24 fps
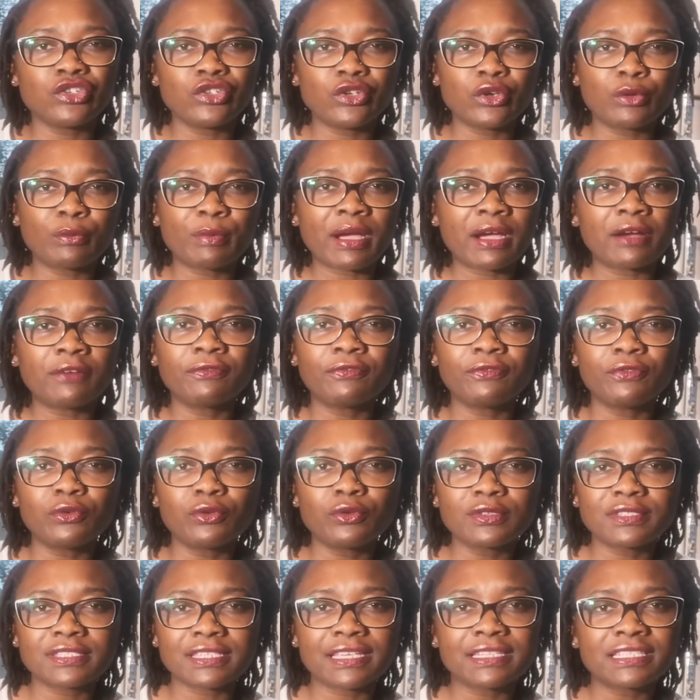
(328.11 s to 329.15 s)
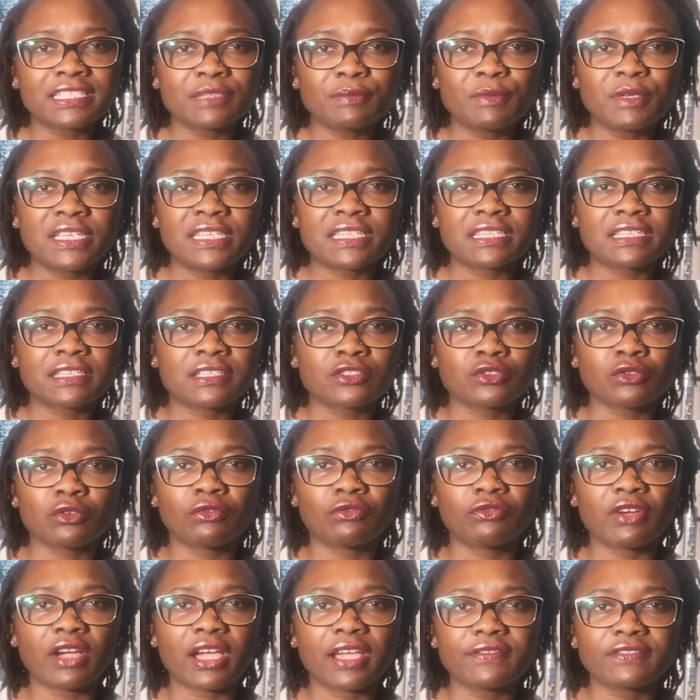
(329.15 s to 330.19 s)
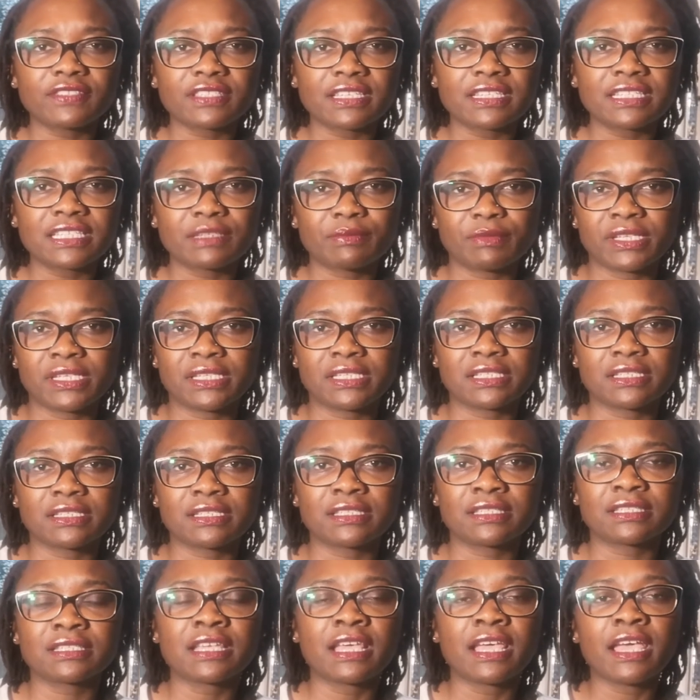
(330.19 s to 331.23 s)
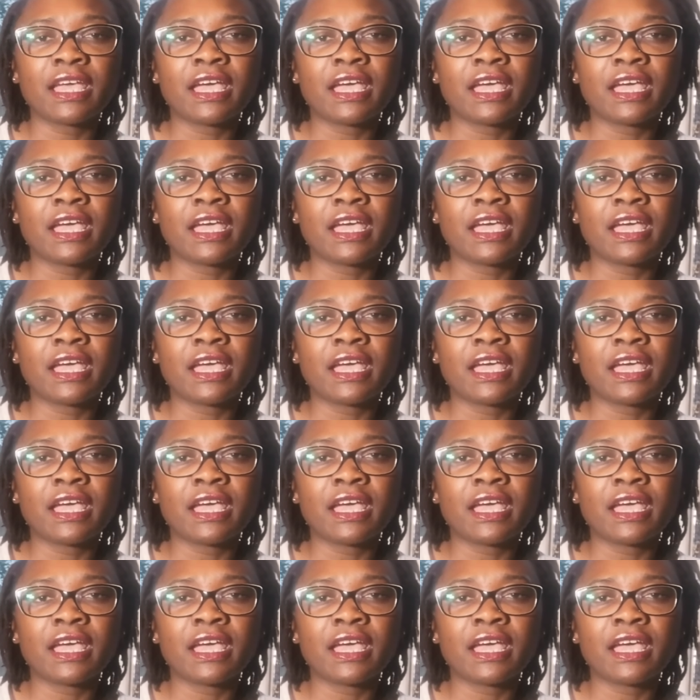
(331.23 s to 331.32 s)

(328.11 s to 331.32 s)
you're about 4 centimeters or 5 centimeters,